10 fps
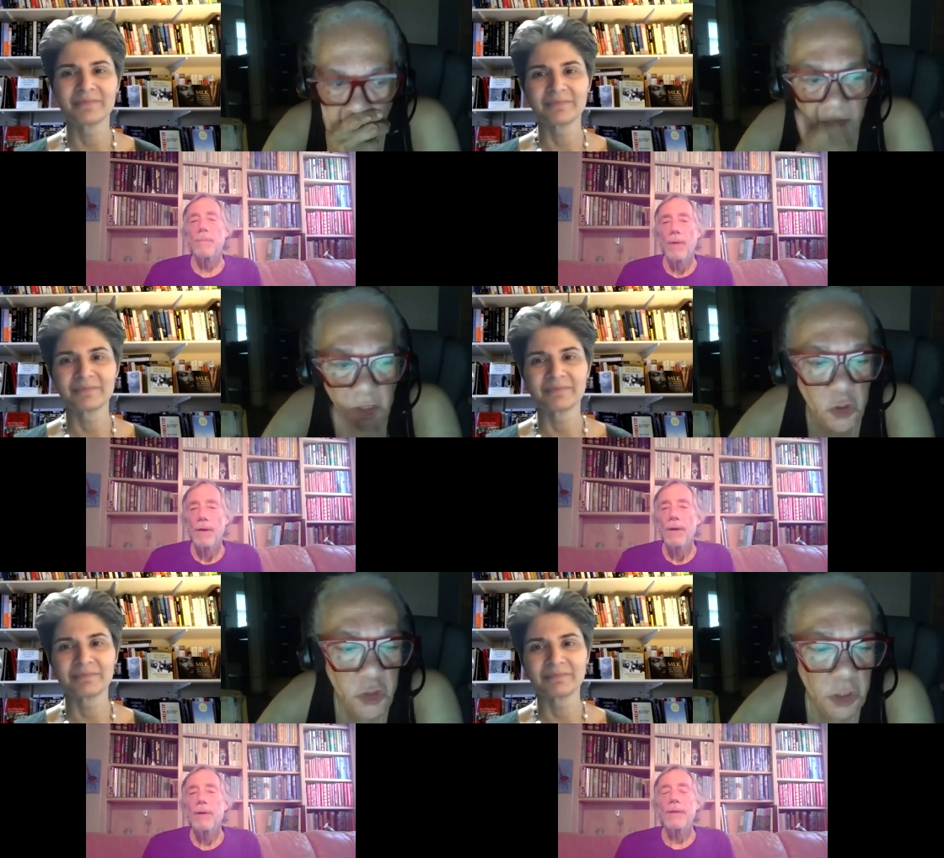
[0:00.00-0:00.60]
Speaker 1: You
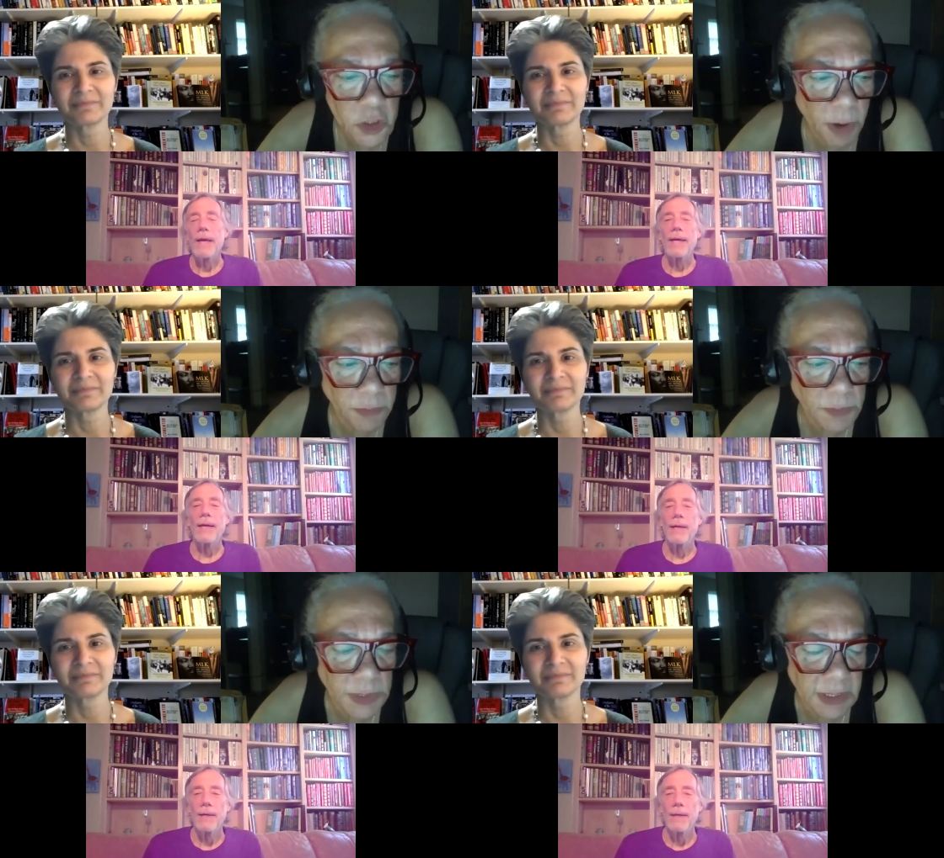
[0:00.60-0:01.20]
should
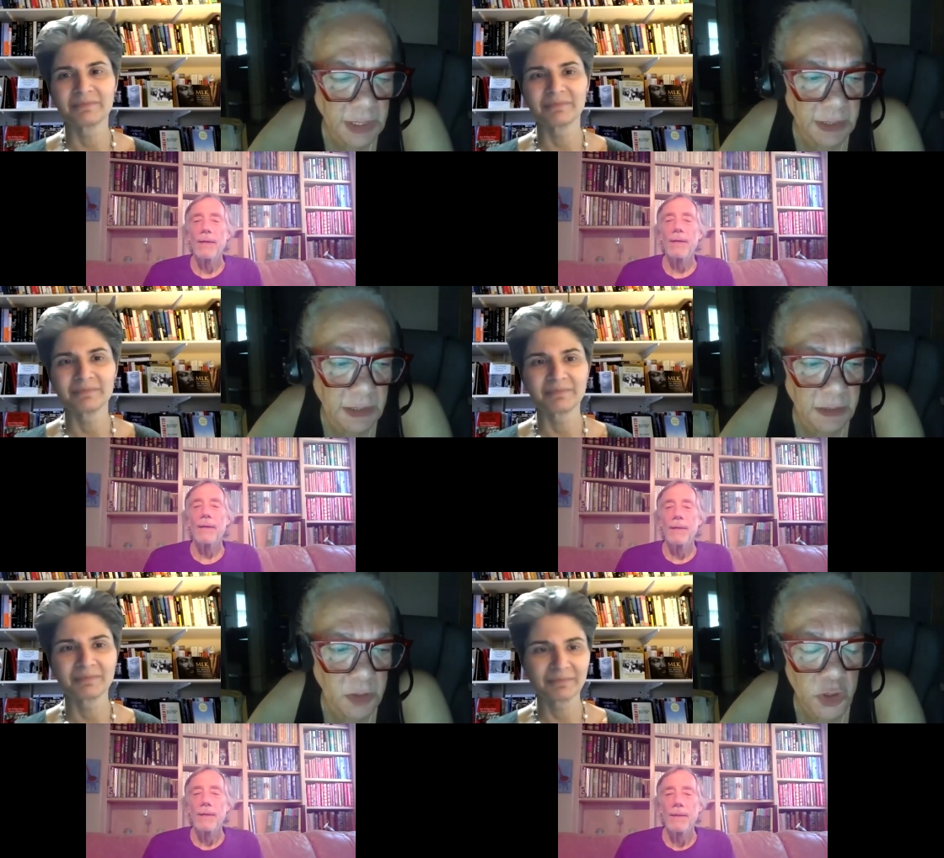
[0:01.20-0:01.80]
probably end,
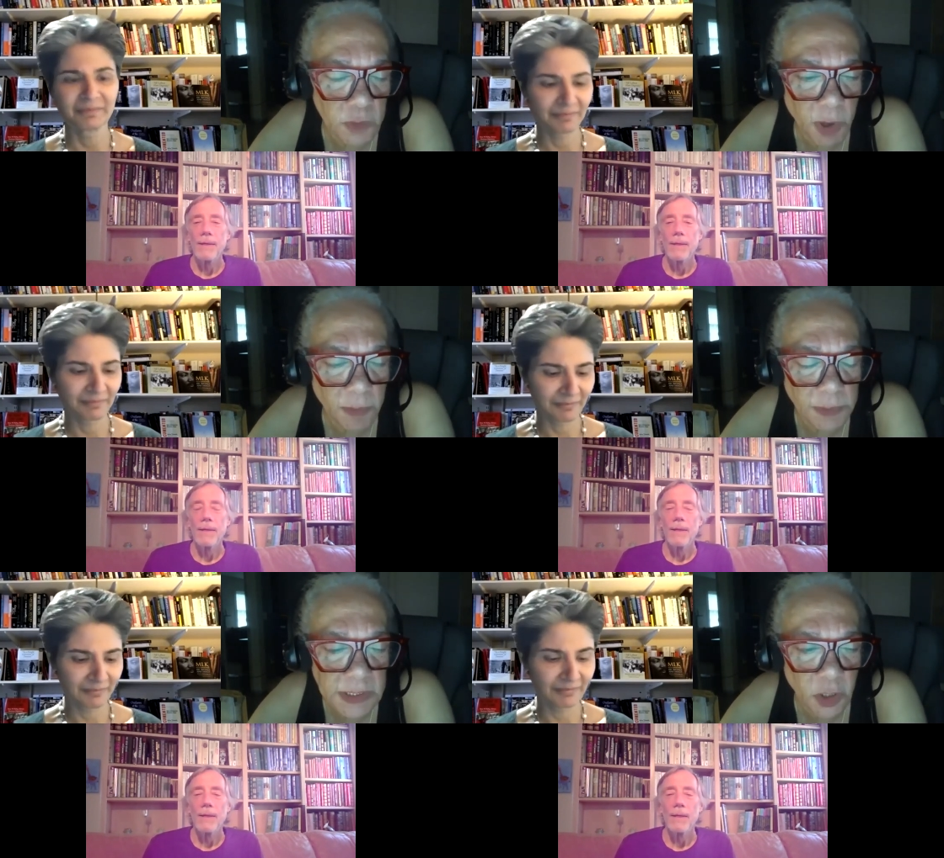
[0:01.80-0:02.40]
you should probably
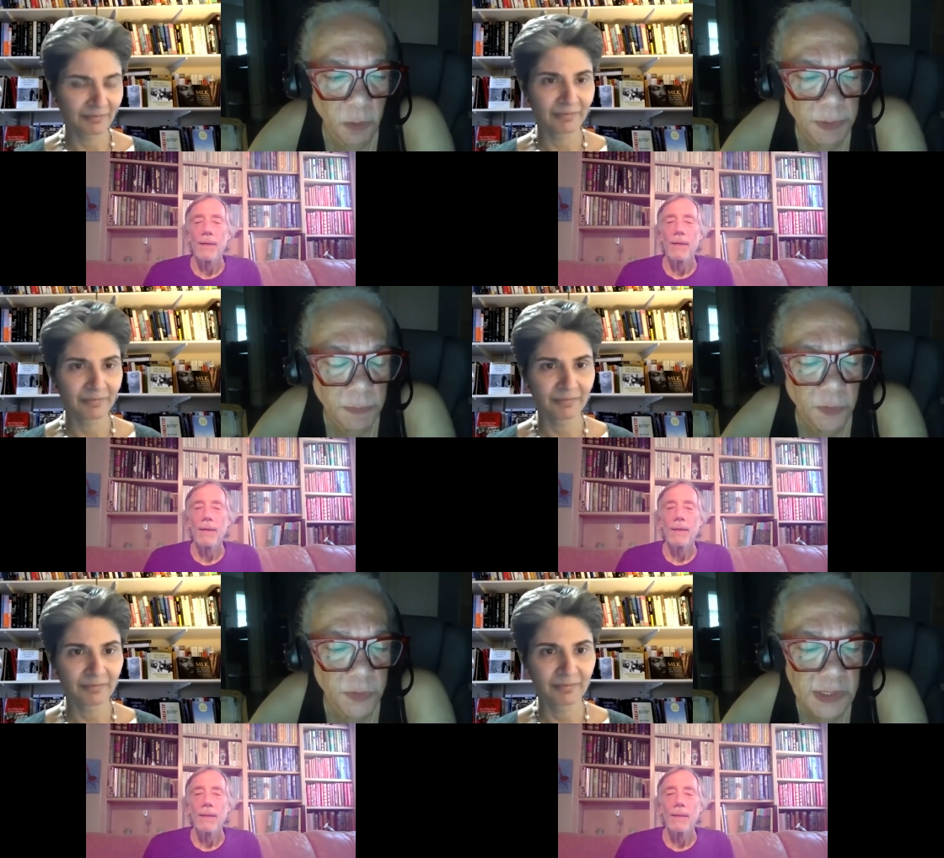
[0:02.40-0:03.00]
tell people
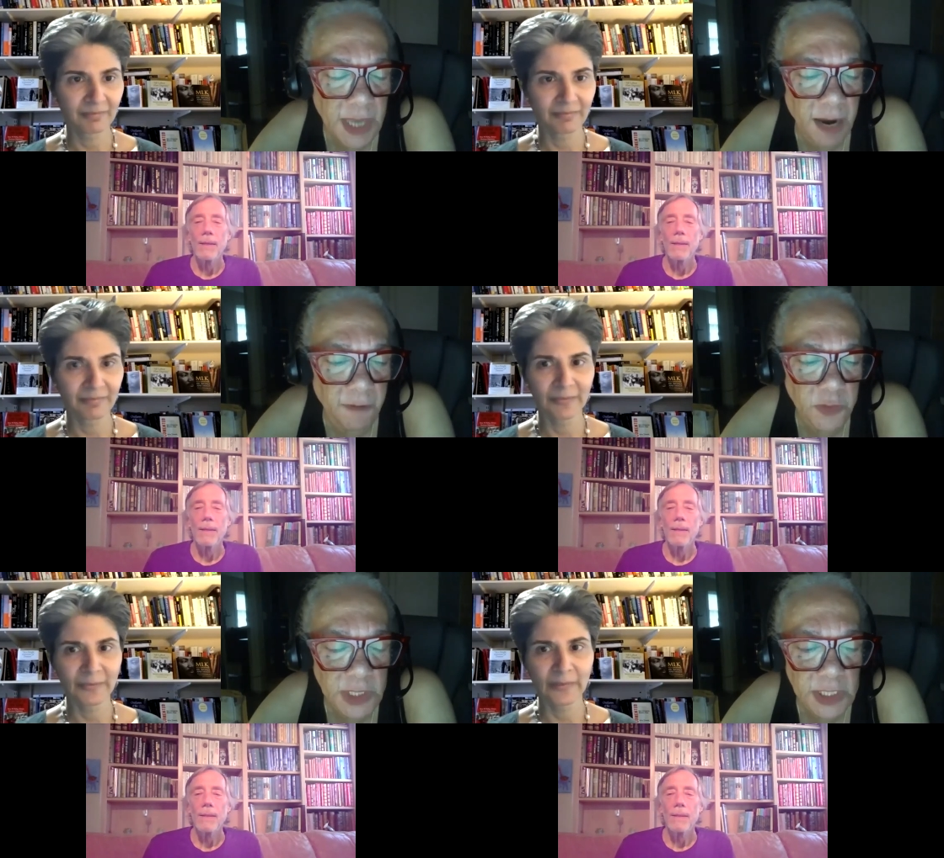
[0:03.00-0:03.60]
this
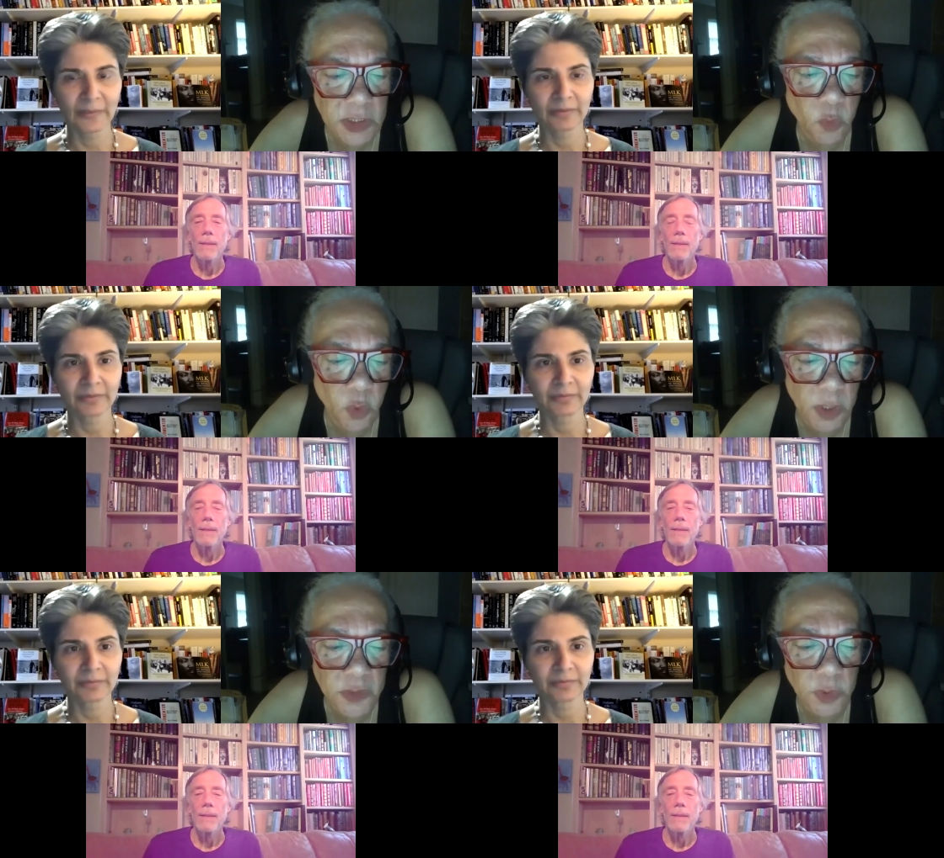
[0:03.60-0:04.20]
conversation
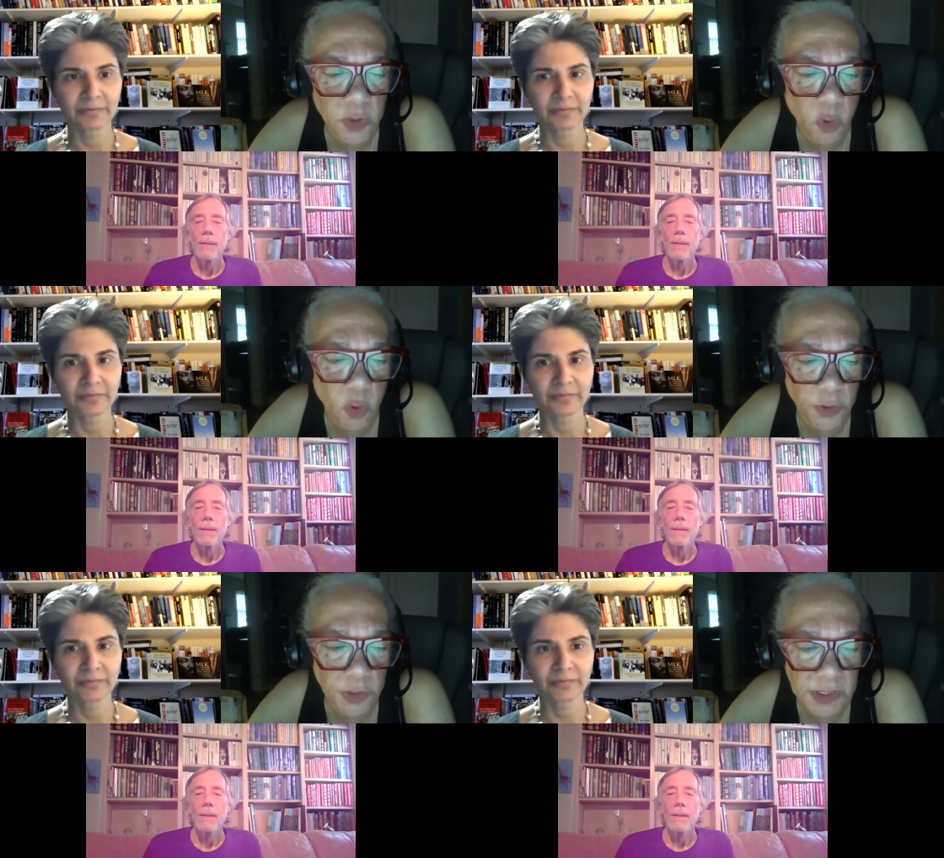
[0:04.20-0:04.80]
was
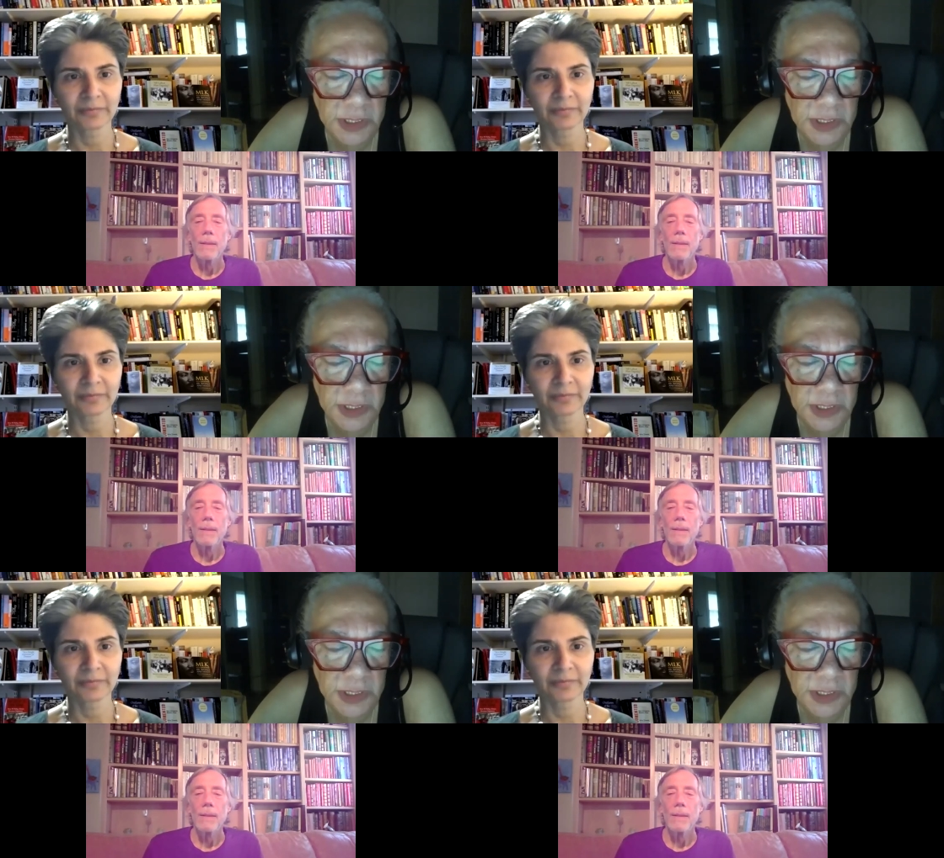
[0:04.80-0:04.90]
recorded